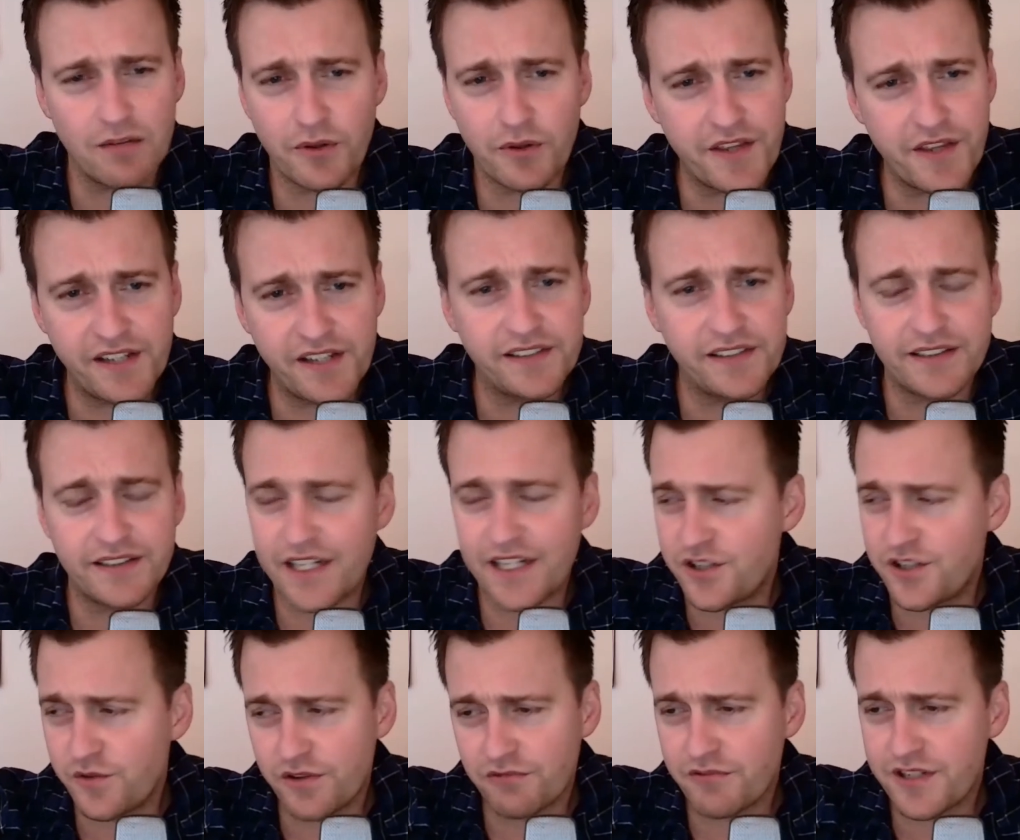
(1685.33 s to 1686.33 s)
things that they
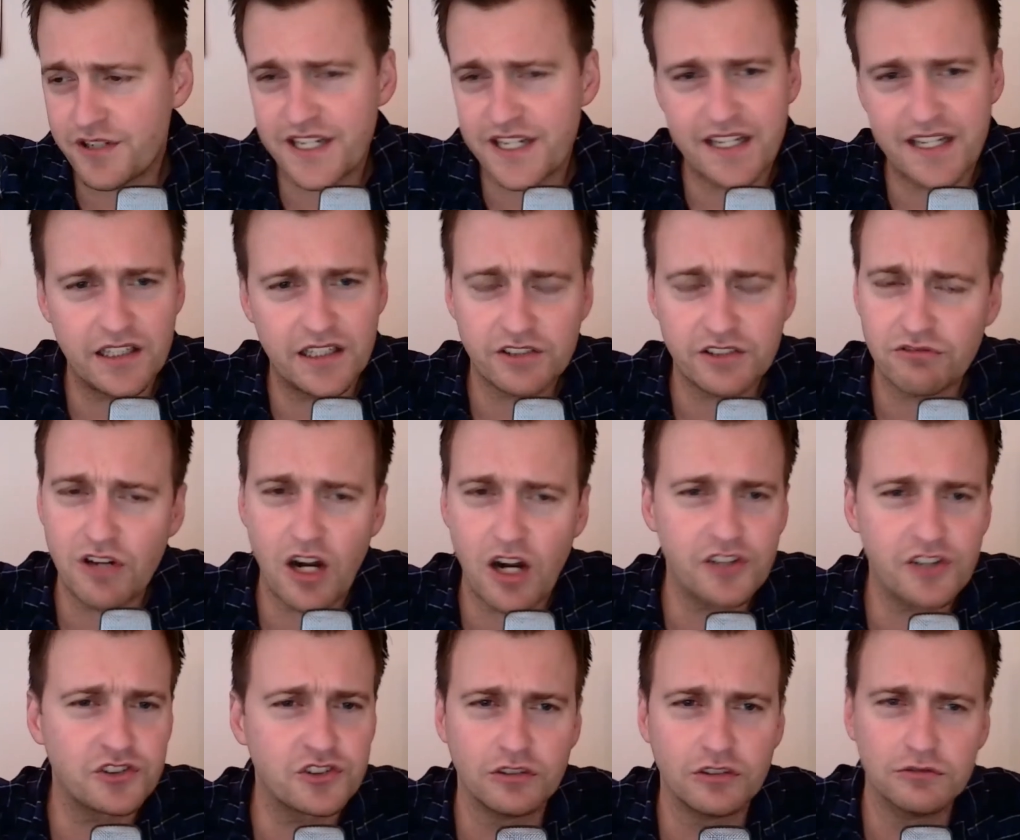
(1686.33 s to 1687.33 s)
do, the ridiculous
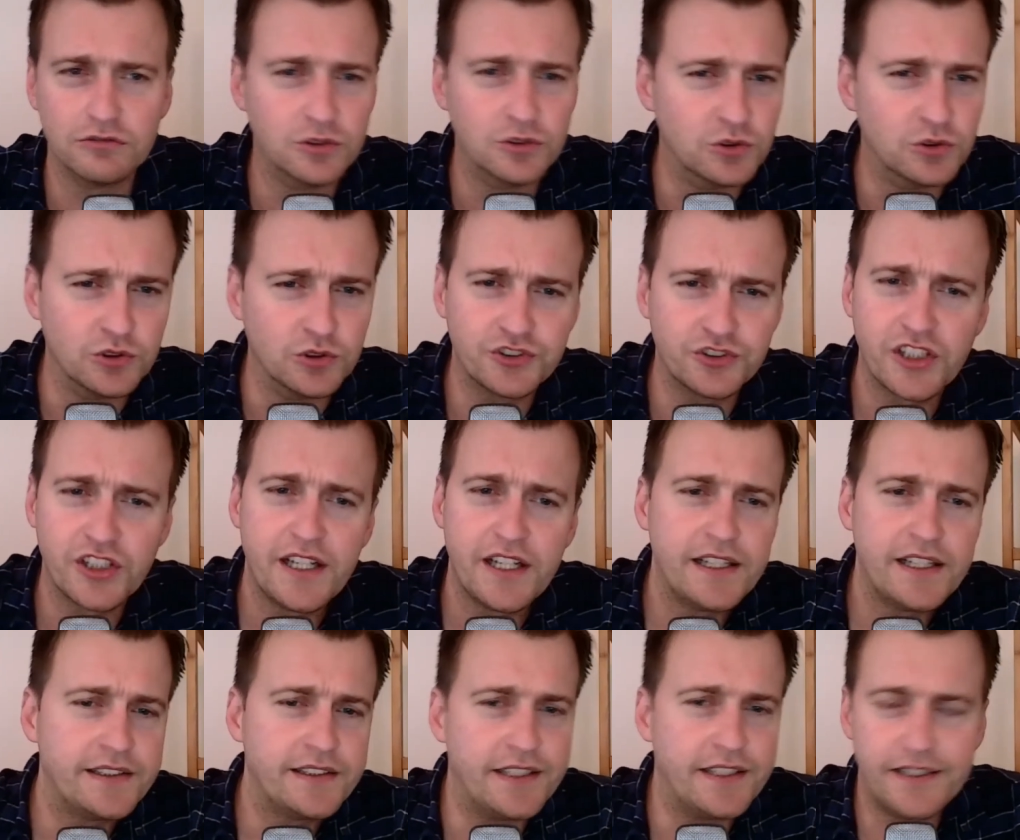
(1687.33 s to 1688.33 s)
roster rules,
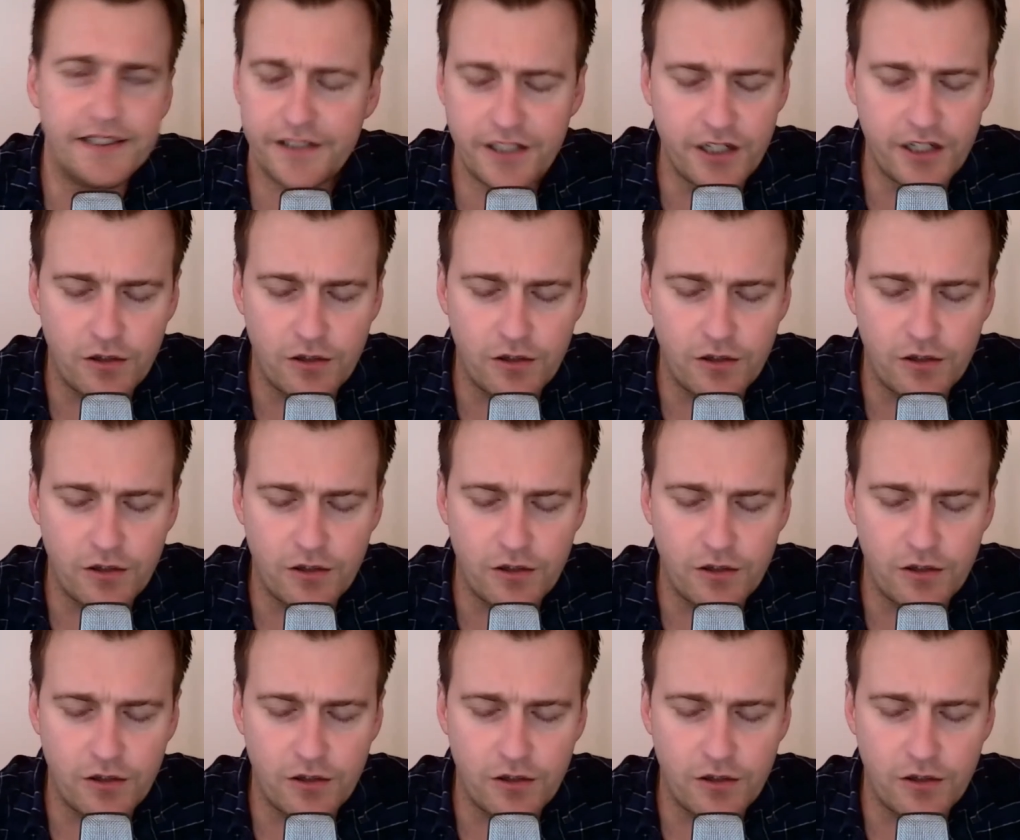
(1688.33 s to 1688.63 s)
the